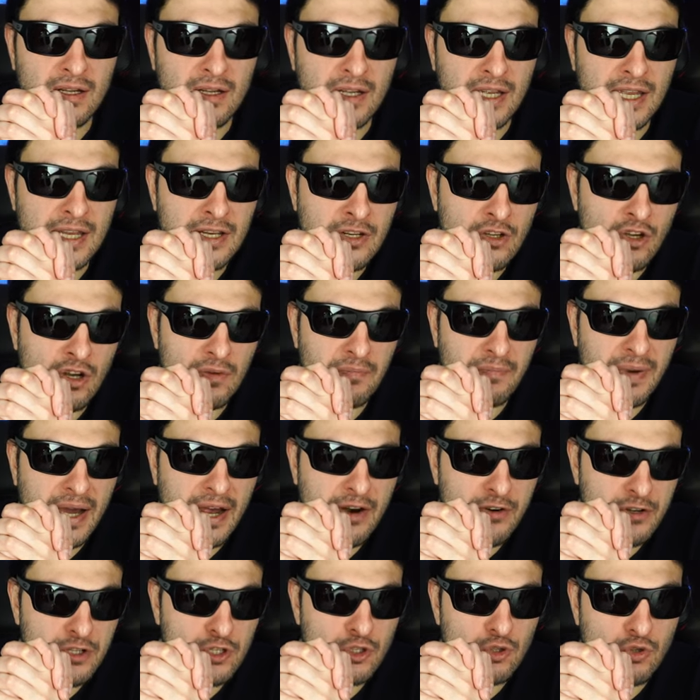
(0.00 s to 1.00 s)
in
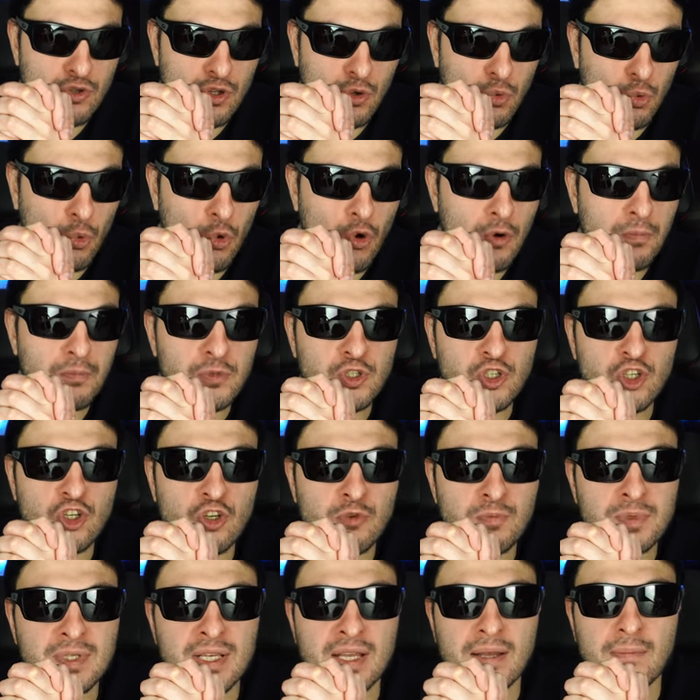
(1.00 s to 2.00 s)
comparison to the warm
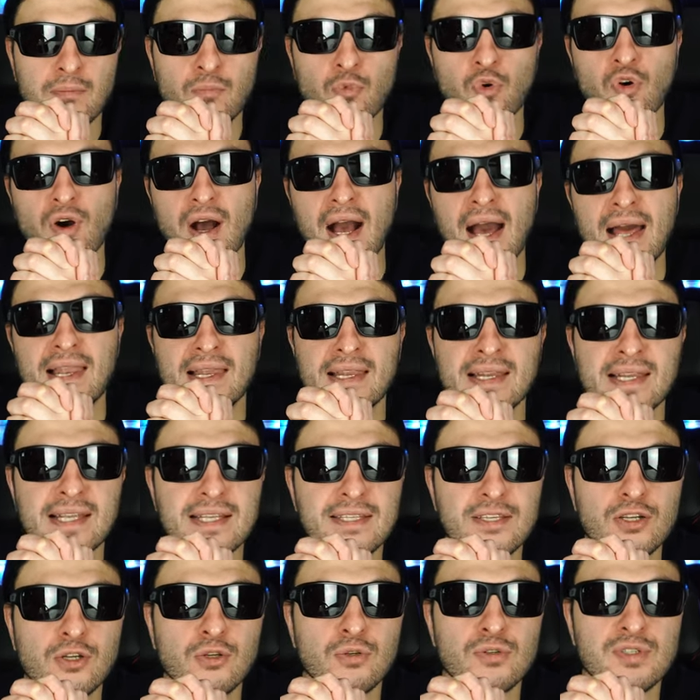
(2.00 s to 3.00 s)
tubes, more
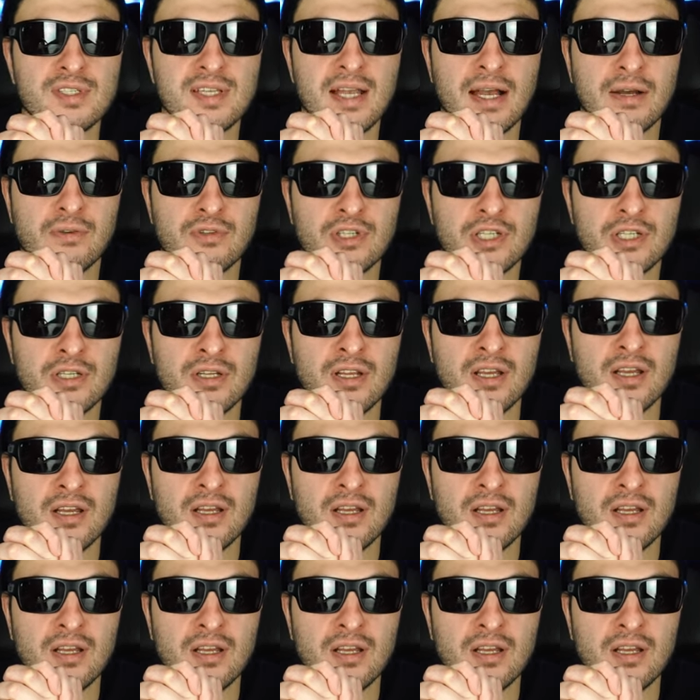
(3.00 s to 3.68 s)
analytical sounding.